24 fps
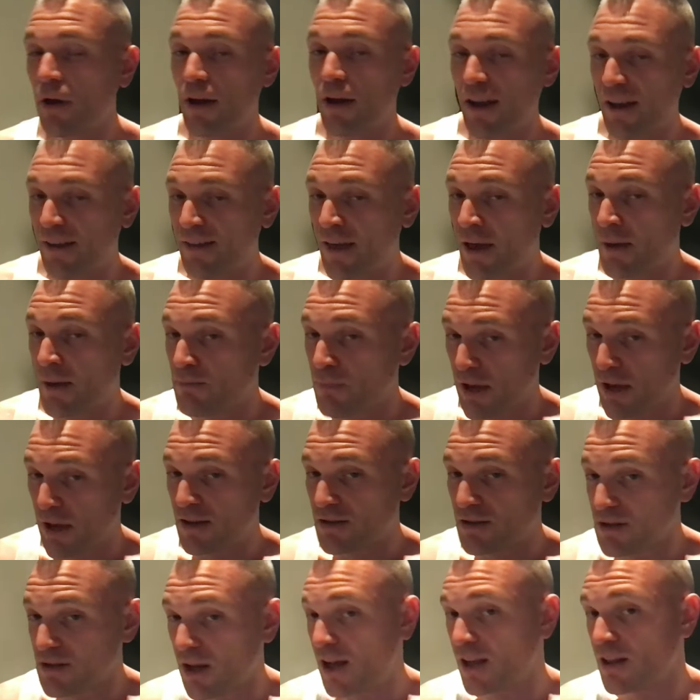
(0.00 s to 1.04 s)
And that
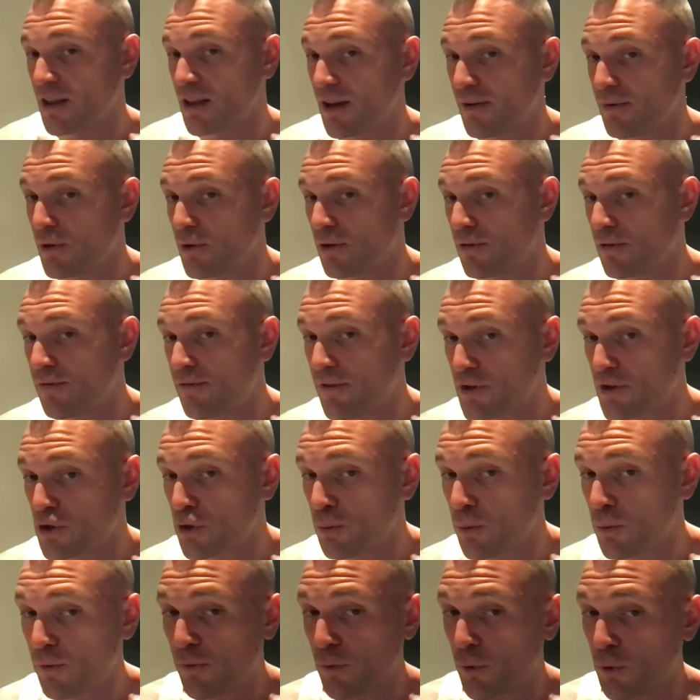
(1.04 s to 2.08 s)
baseline level of
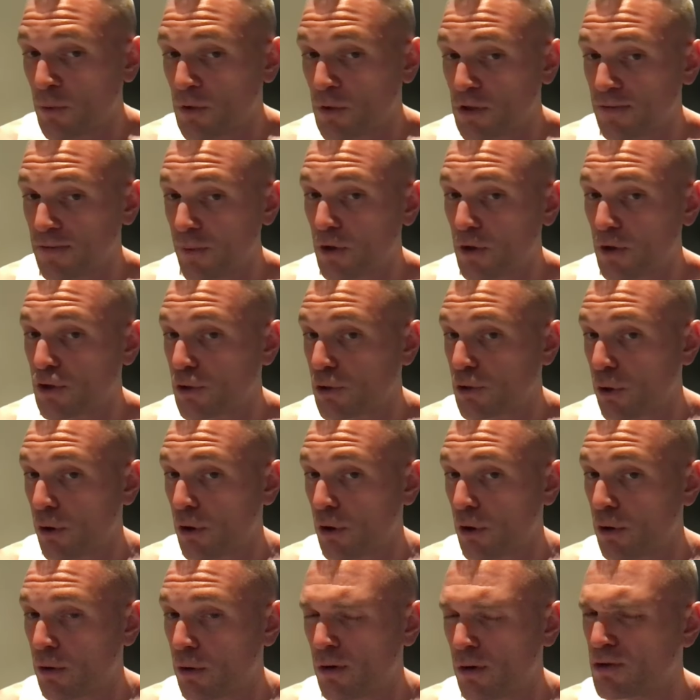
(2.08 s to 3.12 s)
physical performance, as far as your
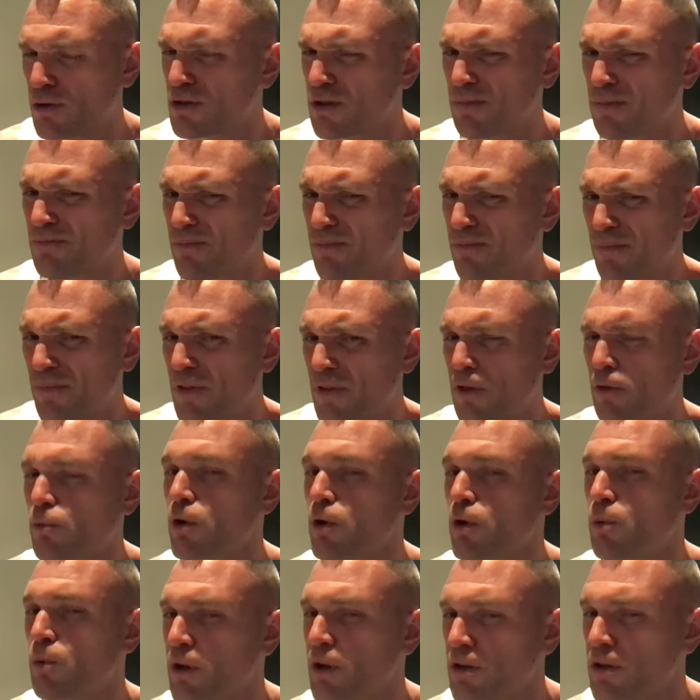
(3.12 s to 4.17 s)
cardio goes,
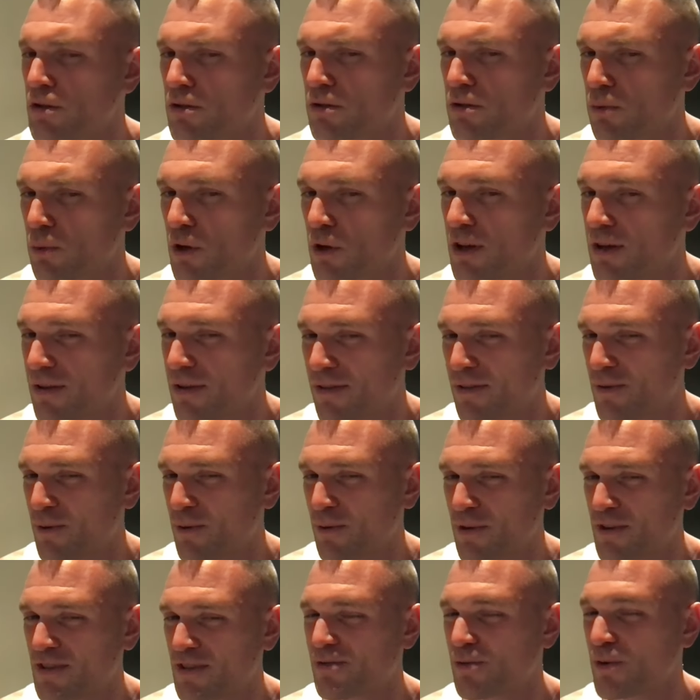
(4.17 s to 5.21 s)

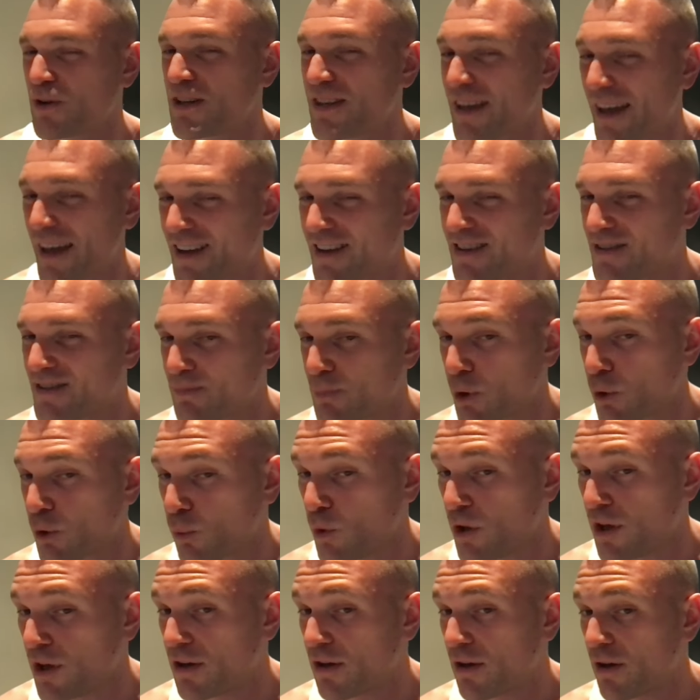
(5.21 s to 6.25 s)
3 days per
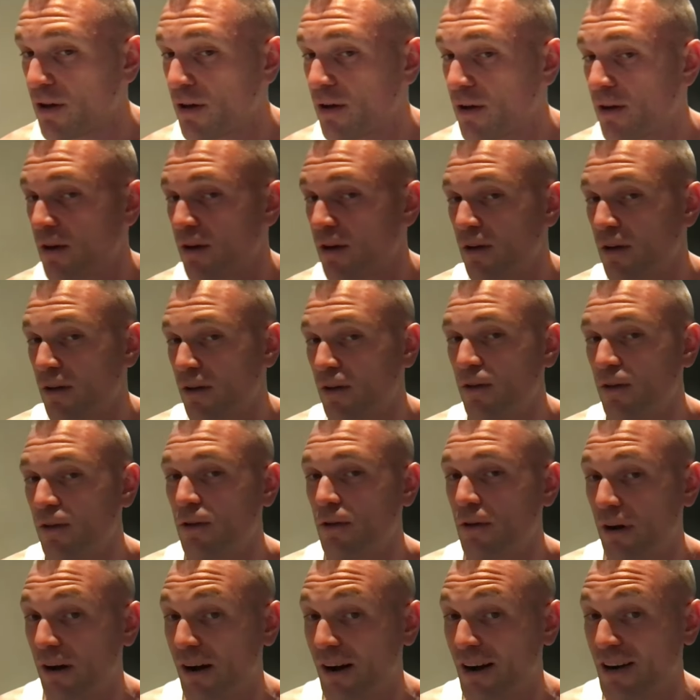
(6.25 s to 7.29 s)
week,
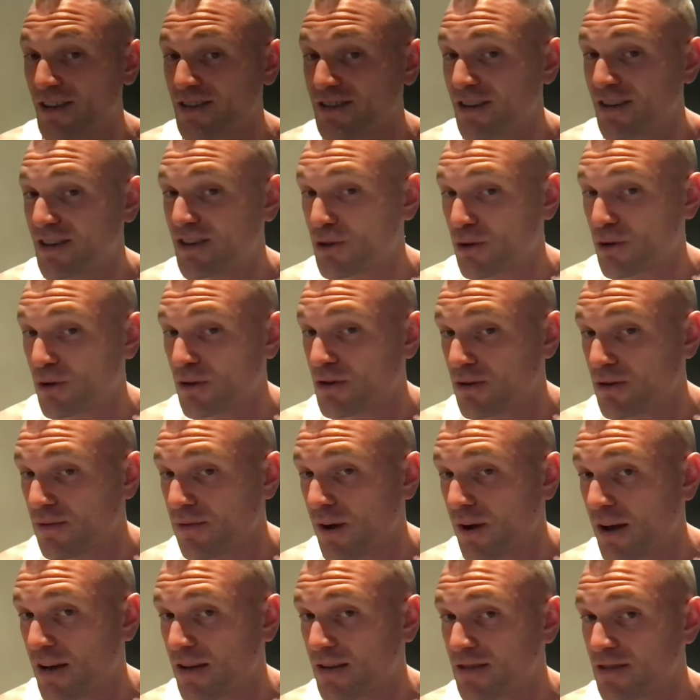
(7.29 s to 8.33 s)
honestly should
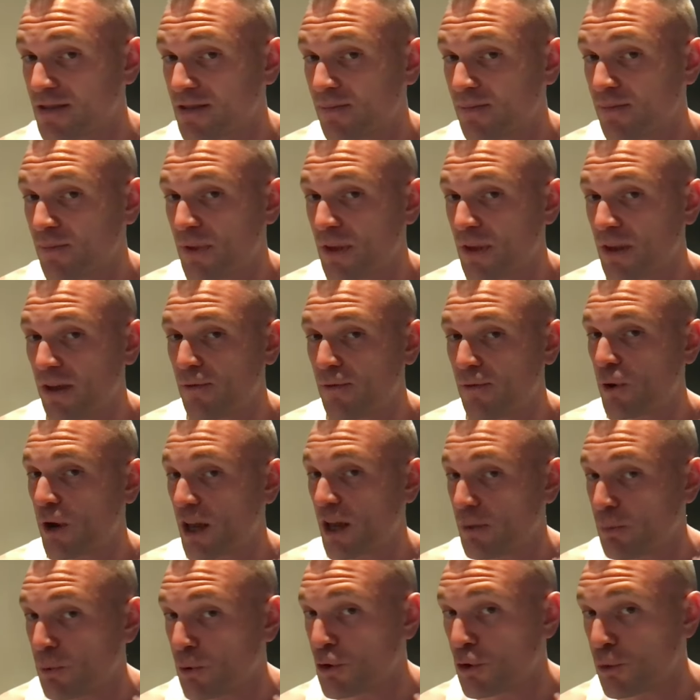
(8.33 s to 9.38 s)
suffice. If you're
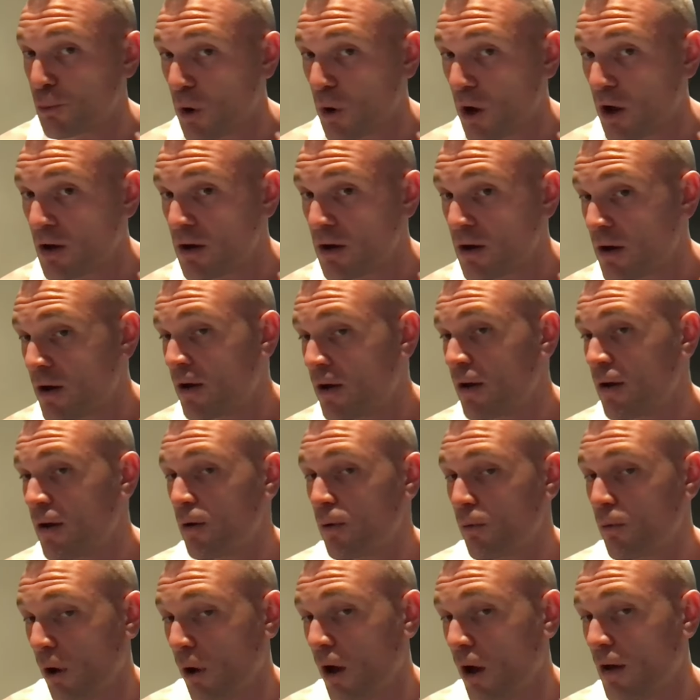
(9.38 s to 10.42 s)
able to run,
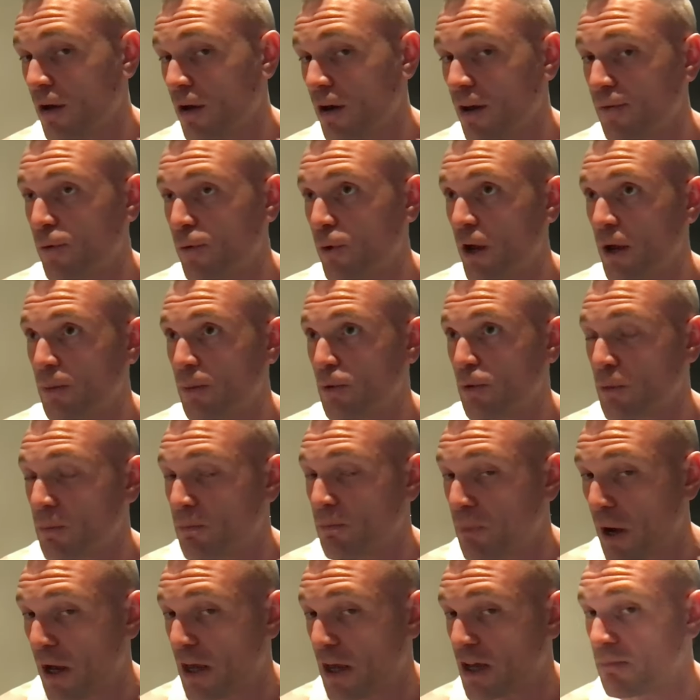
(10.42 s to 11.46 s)
run. If you're able to
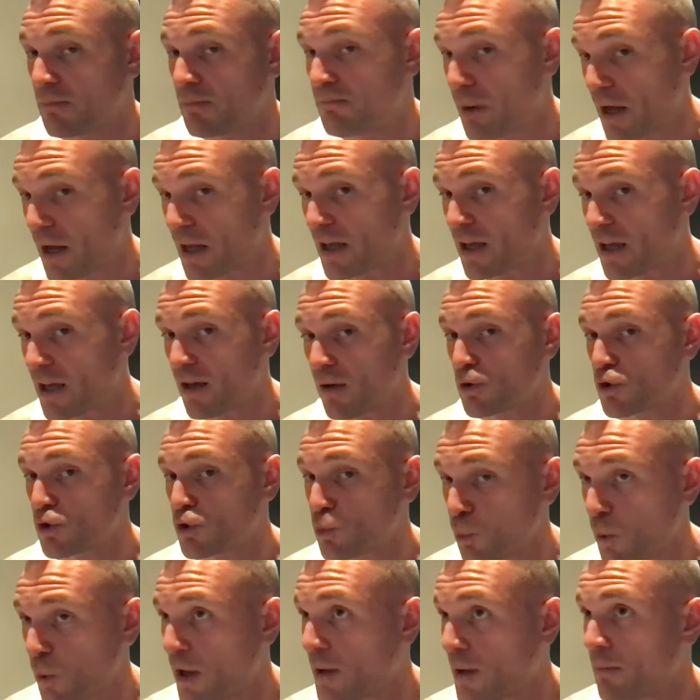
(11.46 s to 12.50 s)
bike, bike,
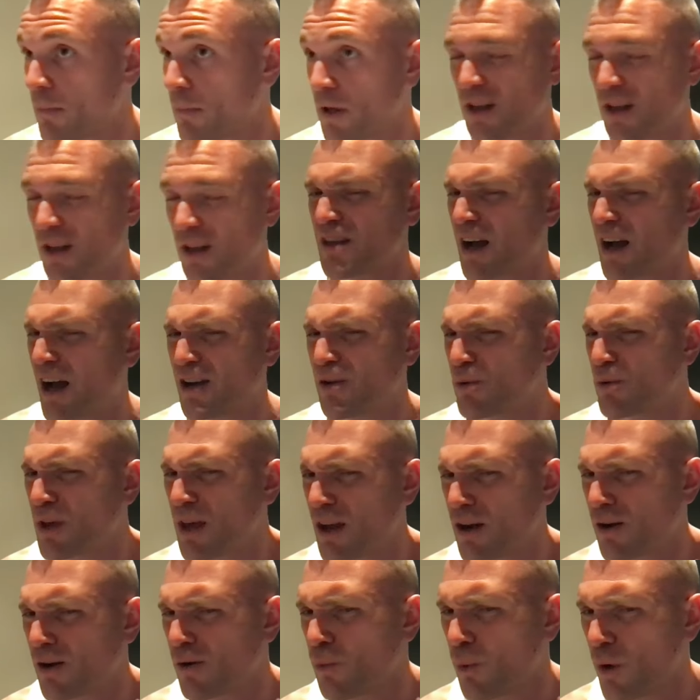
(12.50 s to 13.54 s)
swim. I don't
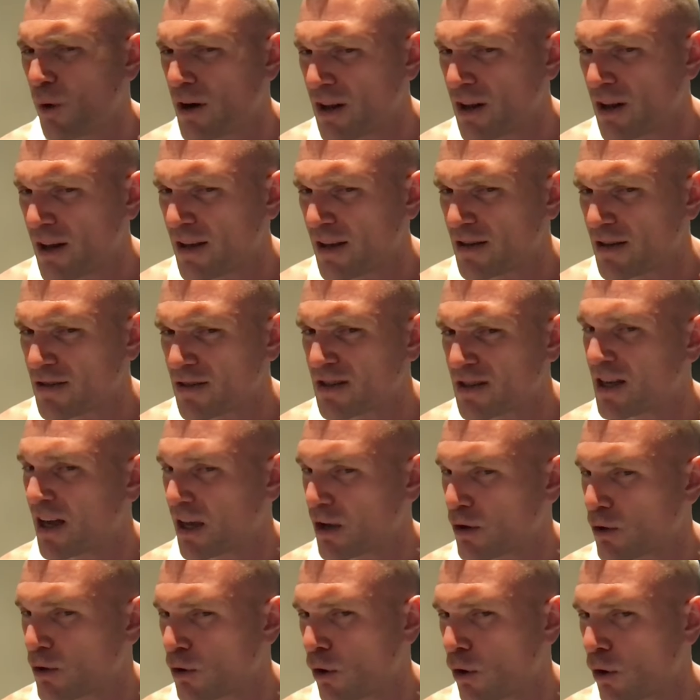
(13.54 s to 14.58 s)
care what it is.
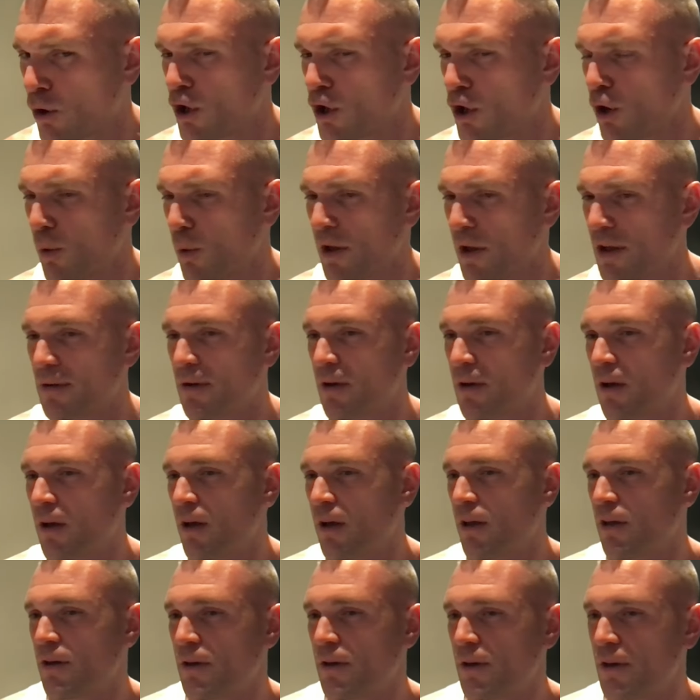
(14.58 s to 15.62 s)
Get your cardio
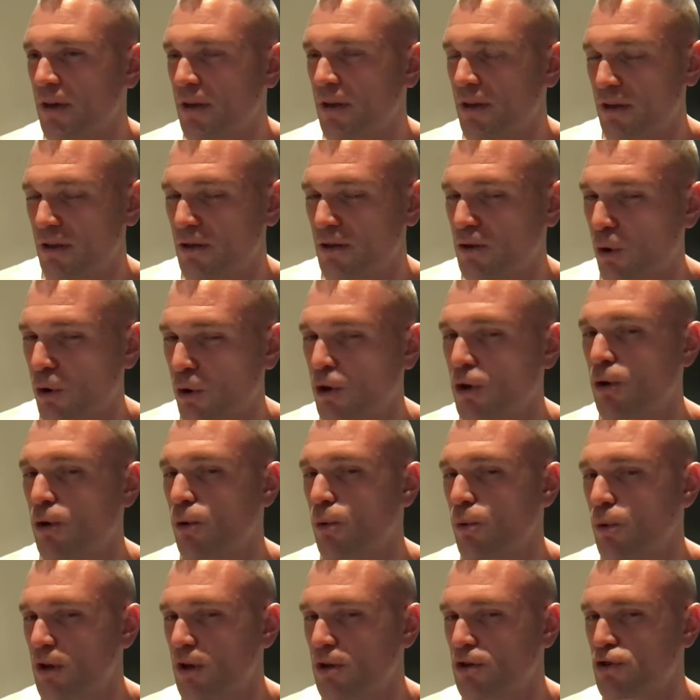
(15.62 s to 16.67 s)
in.
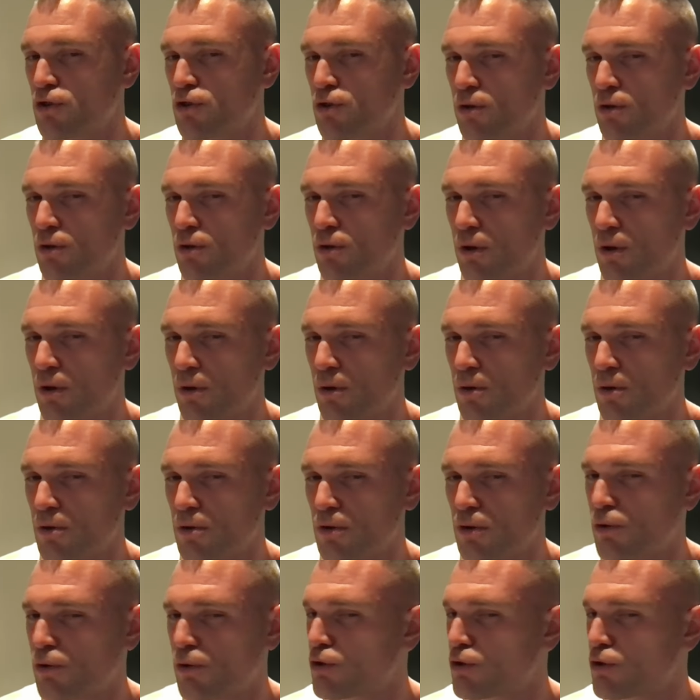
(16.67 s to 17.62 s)
Cardio is, to